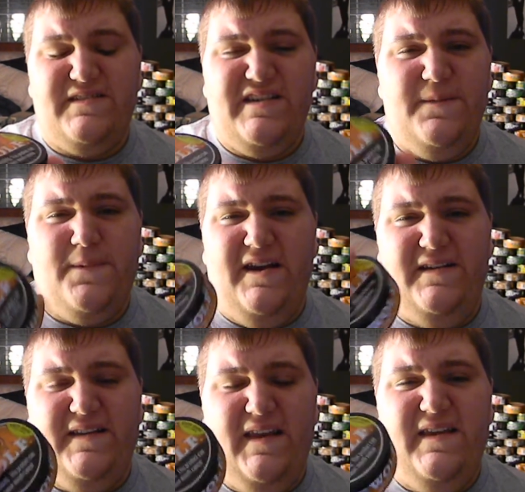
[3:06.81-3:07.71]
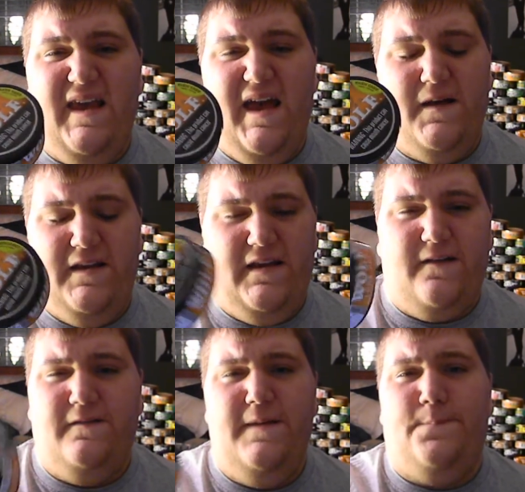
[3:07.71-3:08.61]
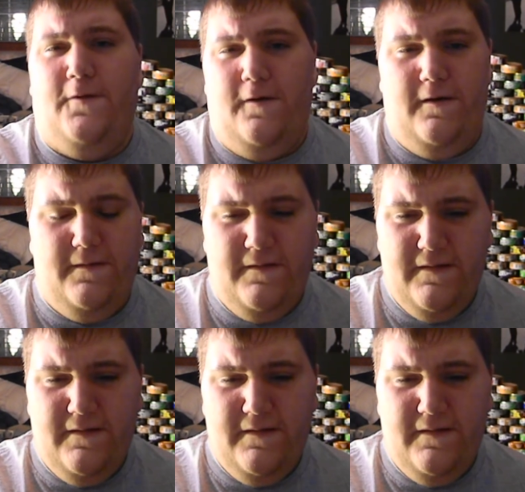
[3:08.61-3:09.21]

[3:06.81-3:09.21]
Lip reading: cheap decal, like clip art.